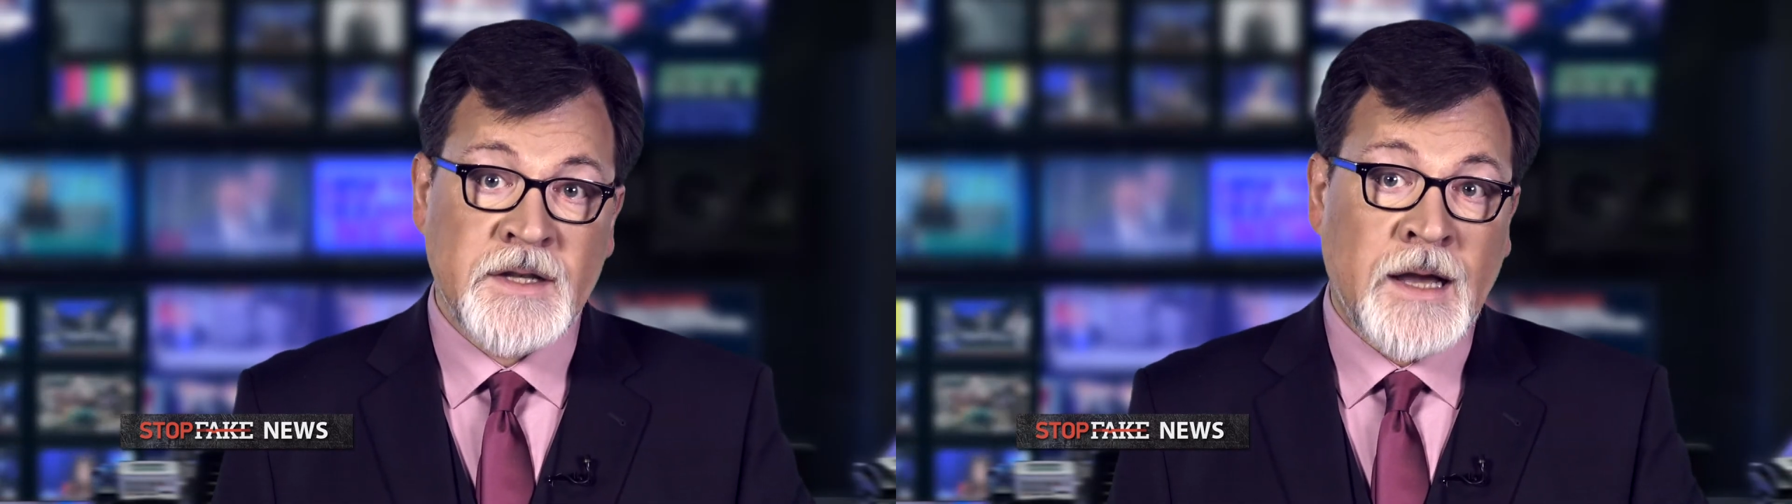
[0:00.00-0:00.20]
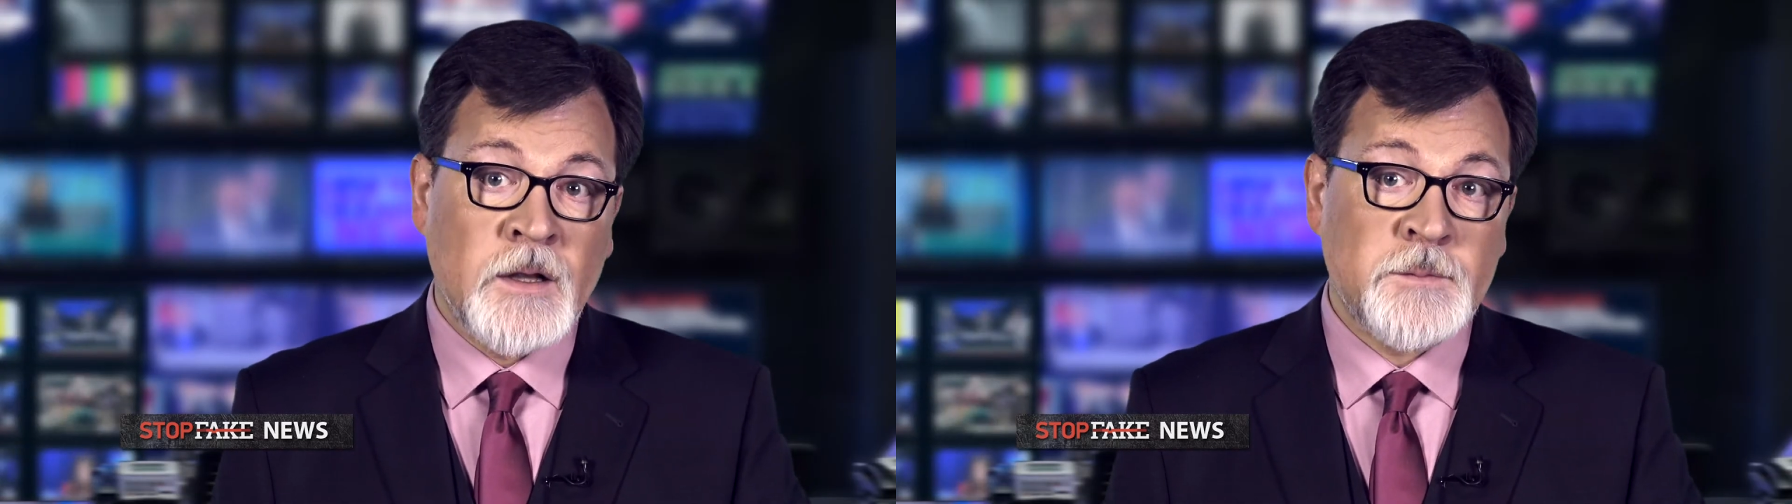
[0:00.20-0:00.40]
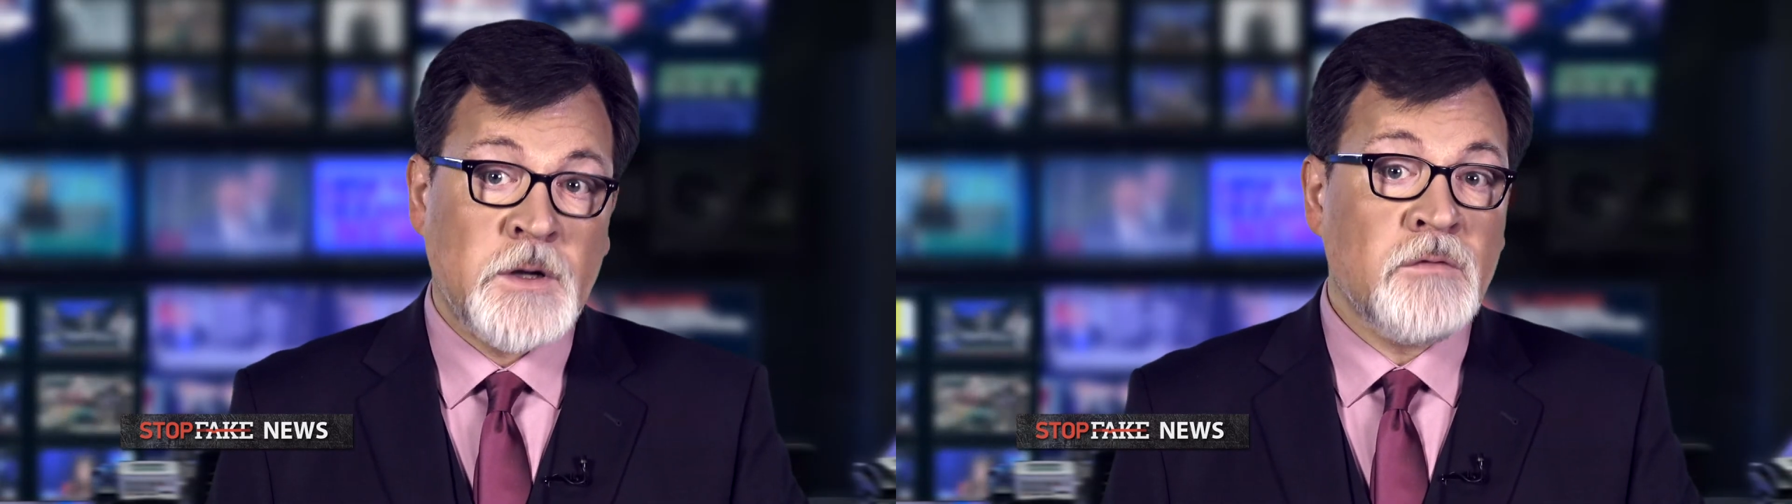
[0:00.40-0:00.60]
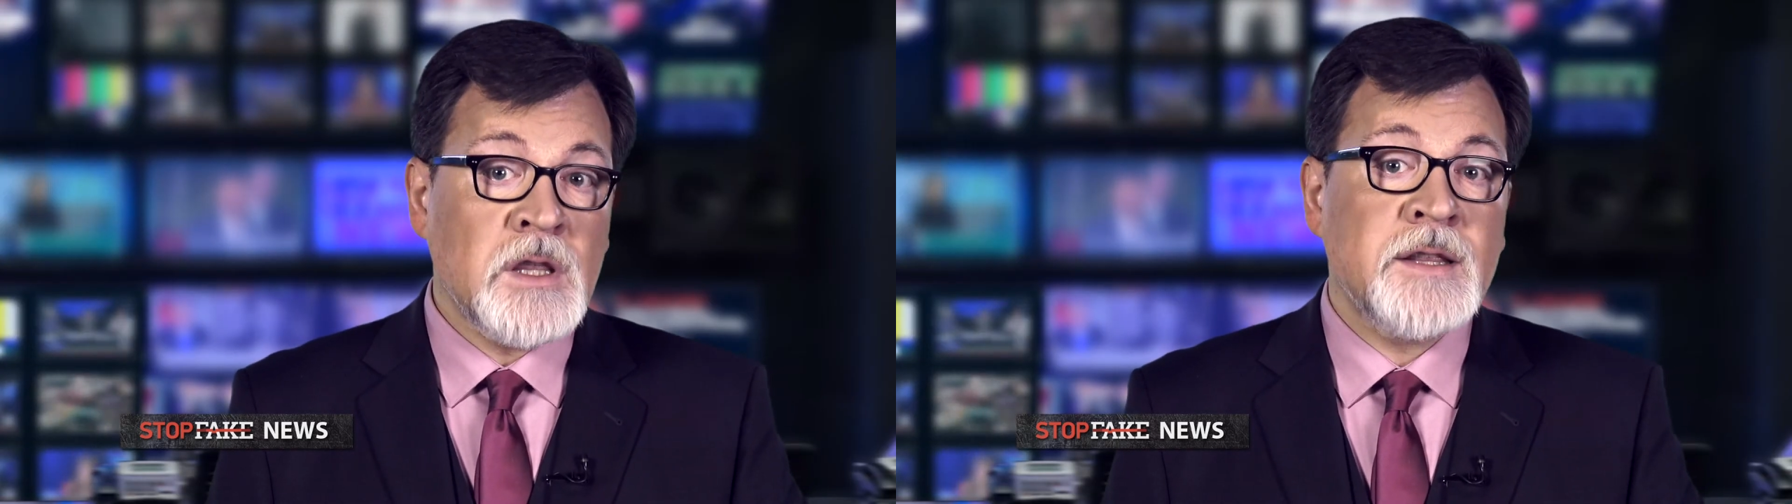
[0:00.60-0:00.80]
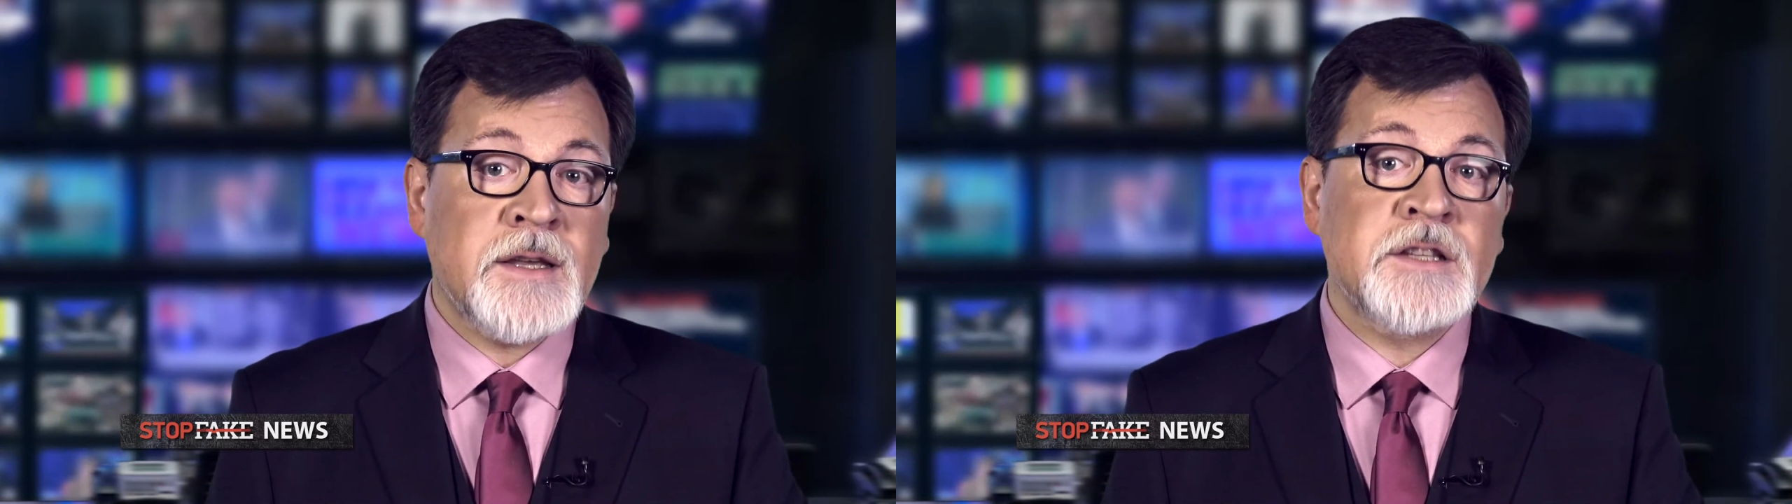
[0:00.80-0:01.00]
announcement
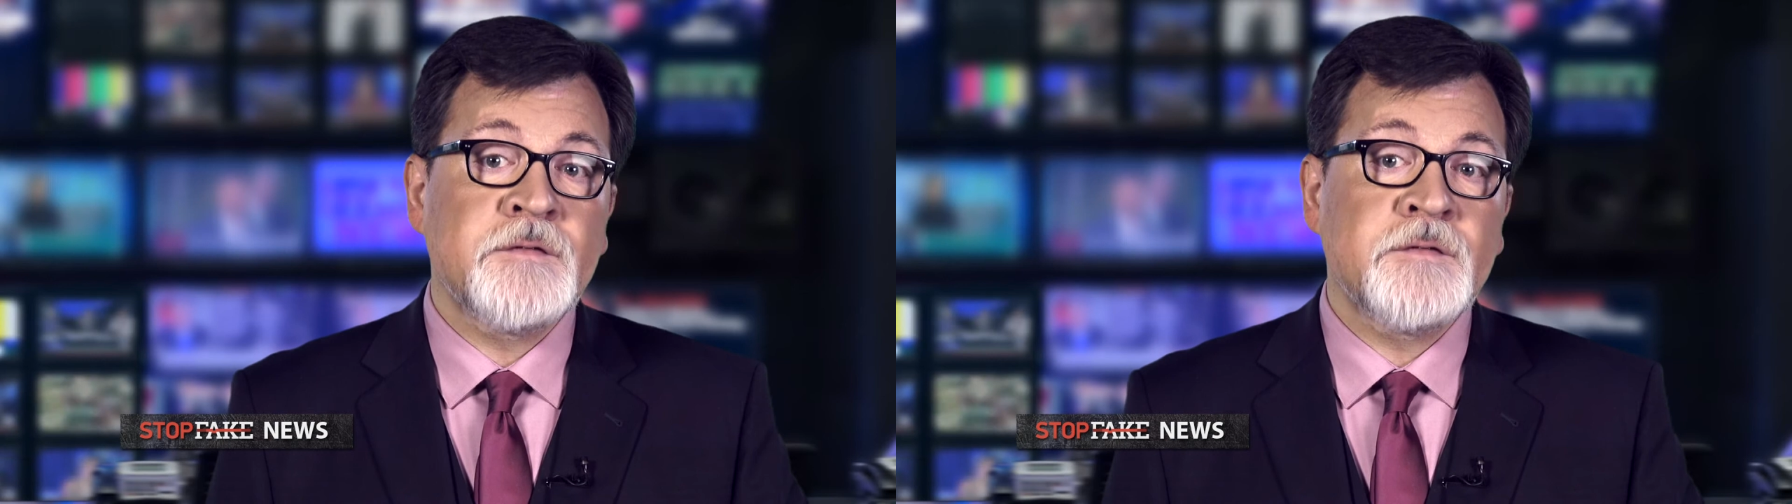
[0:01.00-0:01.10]
really does